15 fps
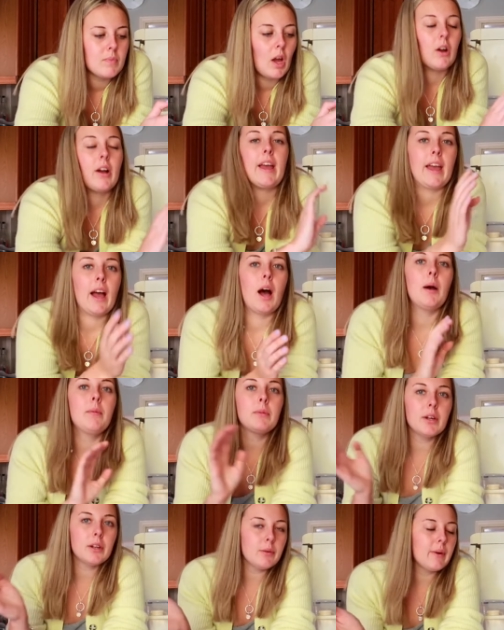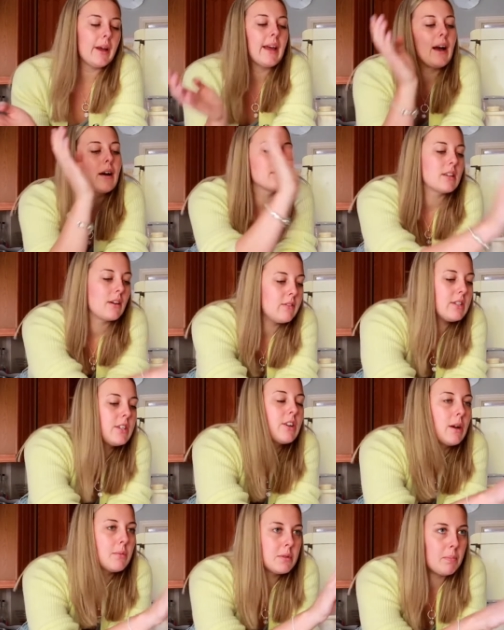Okay, I'm gonna weigh out 70
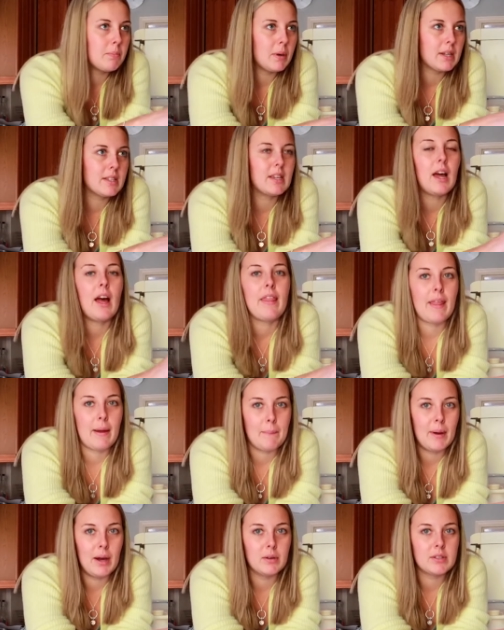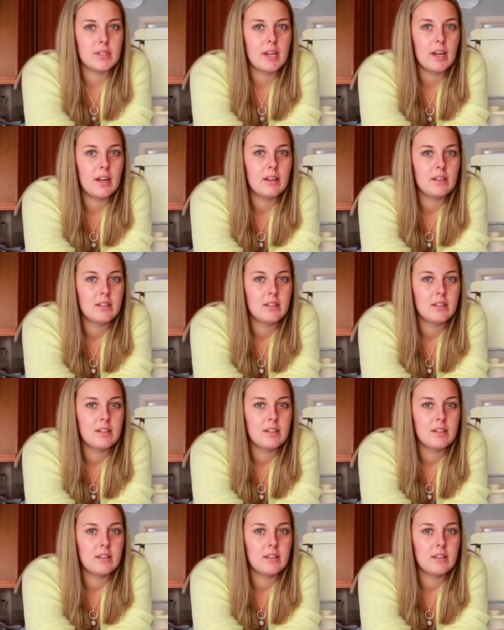grams of butter and then melt it.